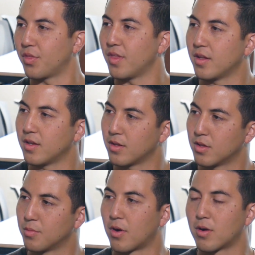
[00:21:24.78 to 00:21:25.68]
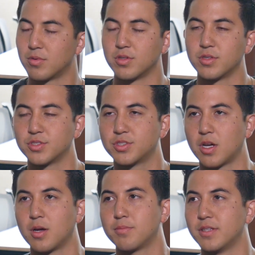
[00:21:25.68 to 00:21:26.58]
within the barber
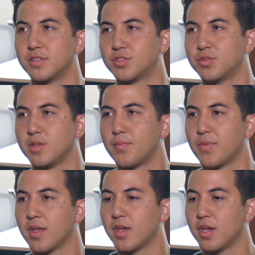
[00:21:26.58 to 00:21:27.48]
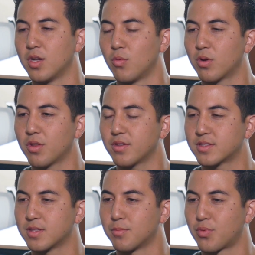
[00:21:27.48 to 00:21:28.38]
shop industry, you know, what
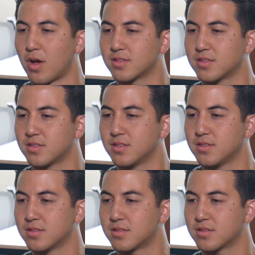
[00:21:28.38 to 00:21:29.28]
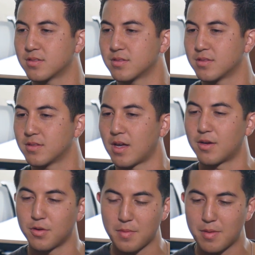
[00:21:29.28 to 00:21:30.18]
are some processes,
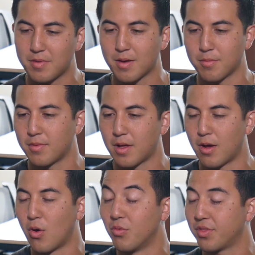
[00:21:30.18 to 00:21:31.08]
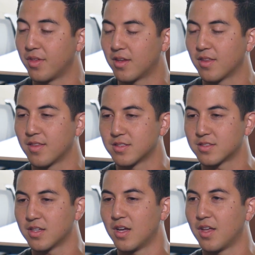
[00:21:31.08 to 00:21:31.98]
I don't know, maybe I'm overthinking
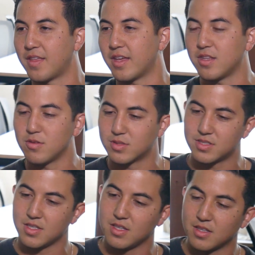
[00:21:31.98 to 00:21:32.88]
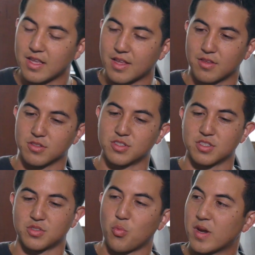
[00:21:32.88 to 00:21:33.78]
this, that you see that there's
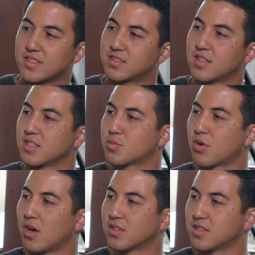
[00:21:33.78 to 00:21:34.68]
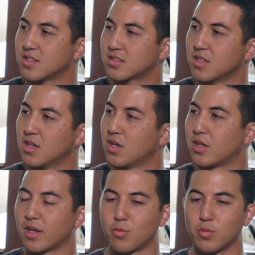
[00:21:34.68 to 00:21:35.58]
just waste in this process?
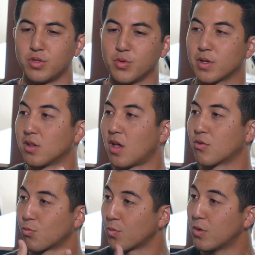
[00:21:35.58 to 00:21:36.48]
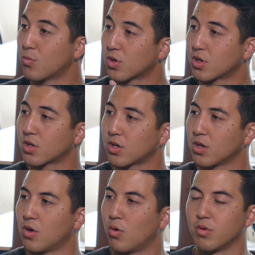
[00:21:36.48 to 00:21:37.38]
Like we're doing a lot of
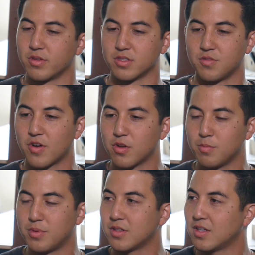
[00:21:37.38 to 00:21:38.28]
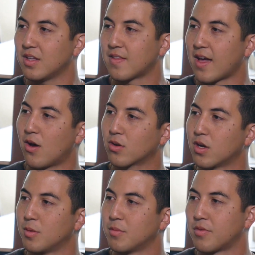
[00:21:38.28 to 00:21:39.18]
rework, or there's variability in the
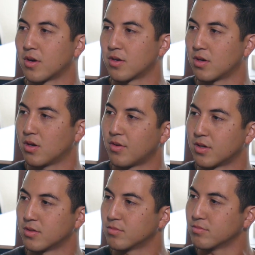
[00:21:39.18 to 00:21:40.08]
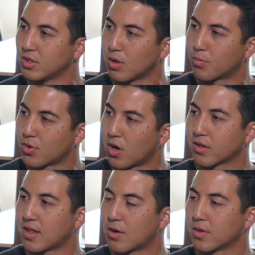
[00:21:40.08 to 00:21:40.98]
outcome of our you know,
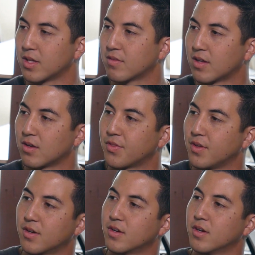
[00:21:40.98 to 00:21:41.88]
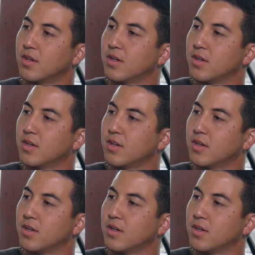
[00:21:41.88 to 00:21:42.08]
product that we're giving out there?